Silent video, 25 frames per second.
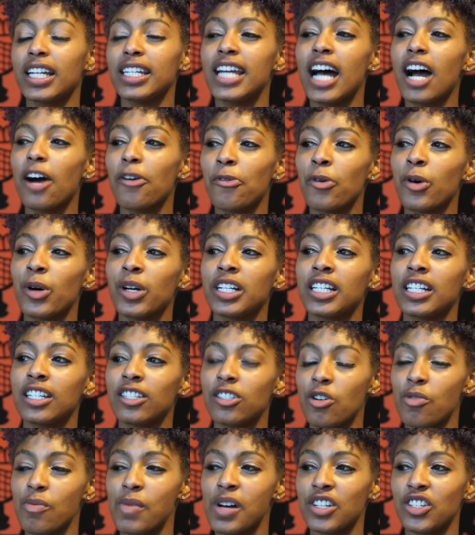not wordy
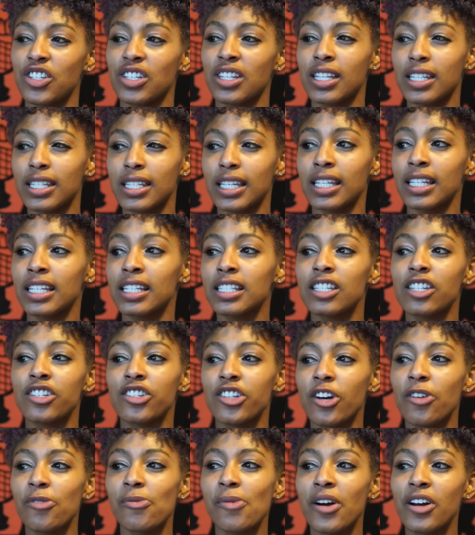so much in the
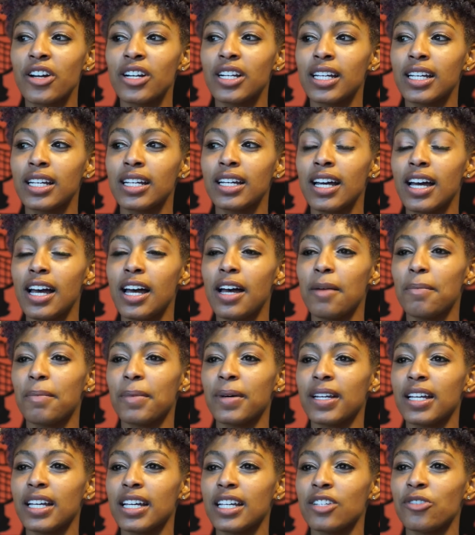sentences are wordy,
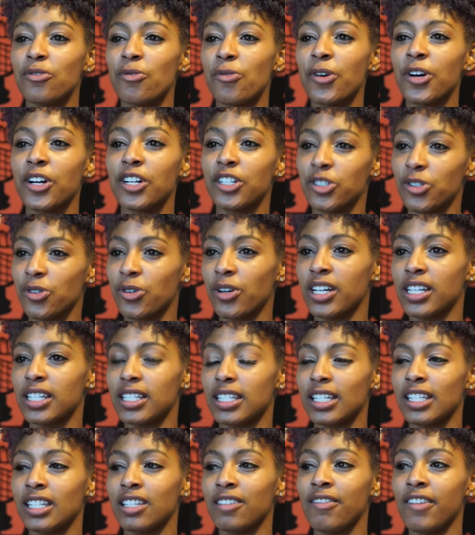but his word
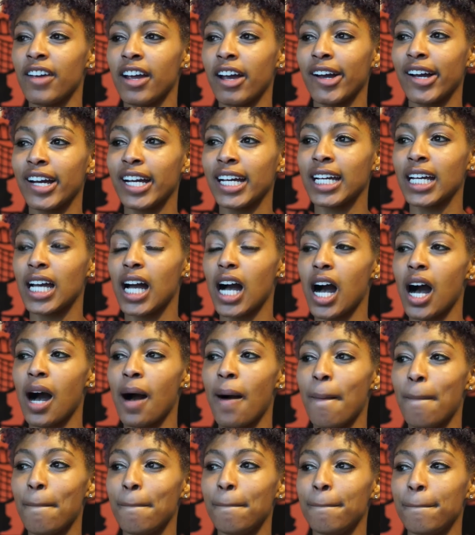choice is very
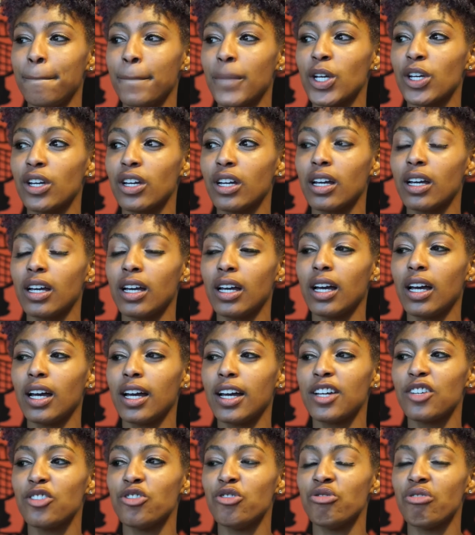
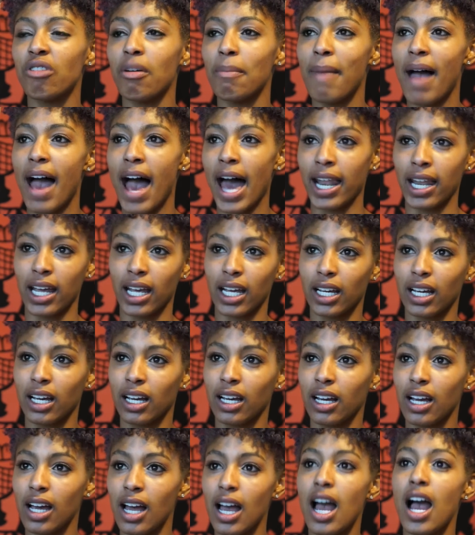
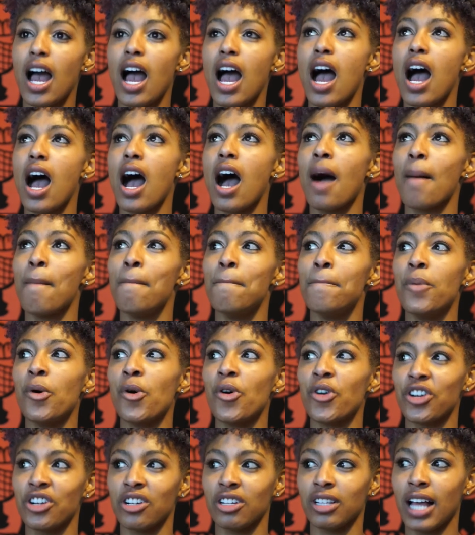dramatic,
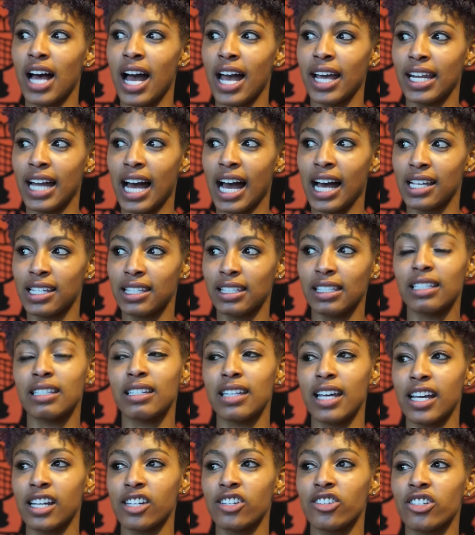borderline
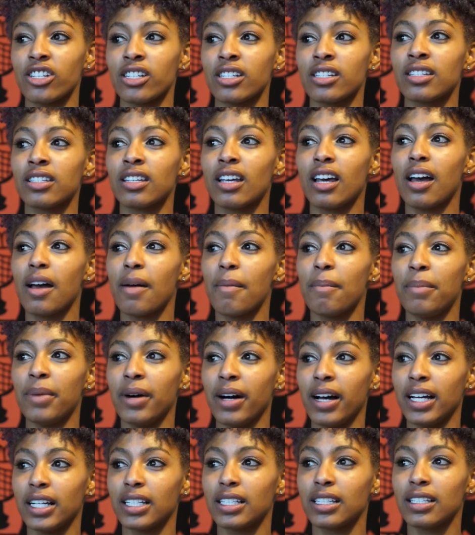ostentatious,
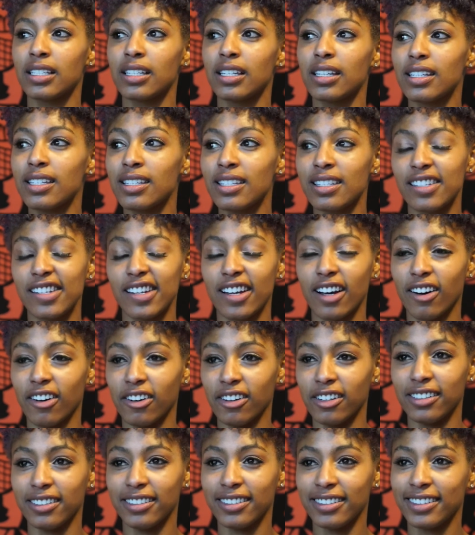but
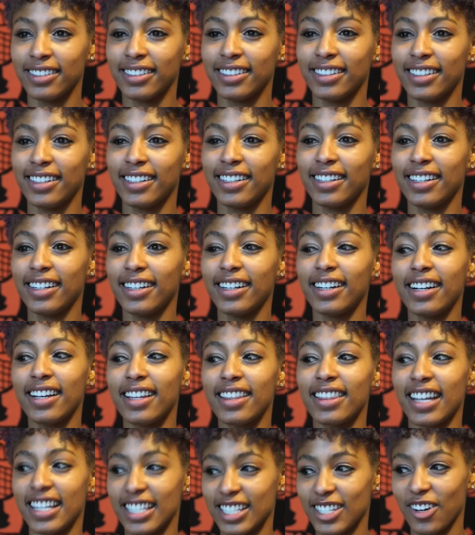still,
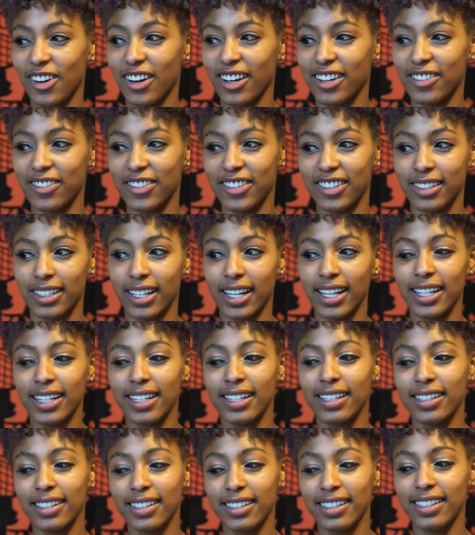that's how I feel
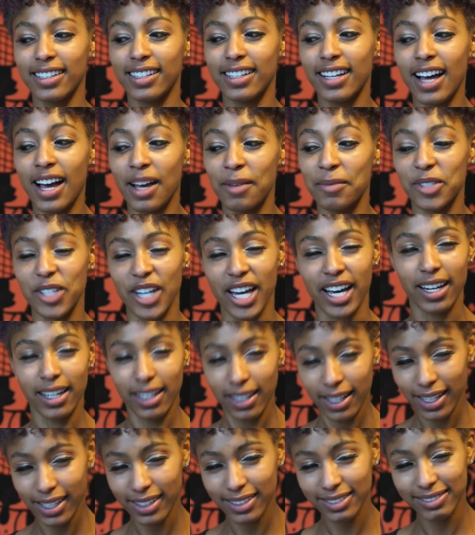like I'm
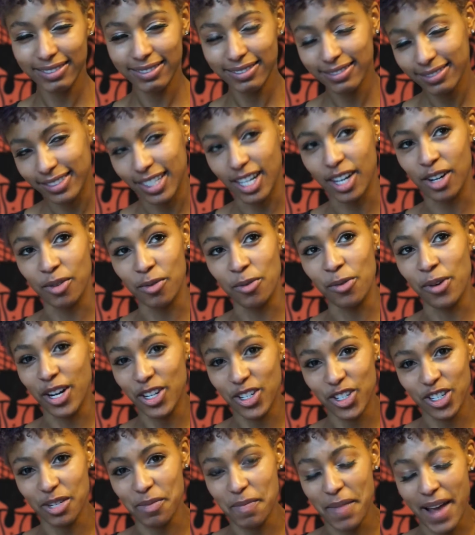channeling a
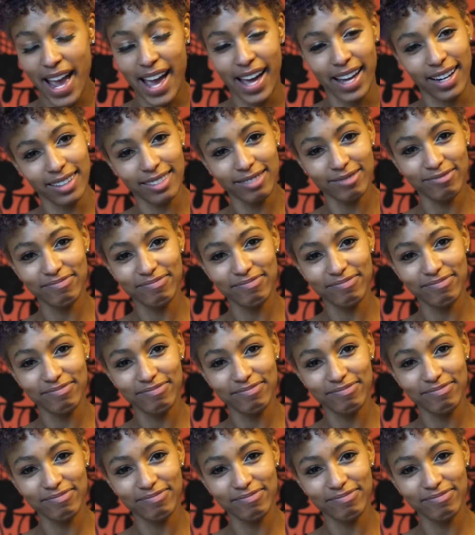Russian man.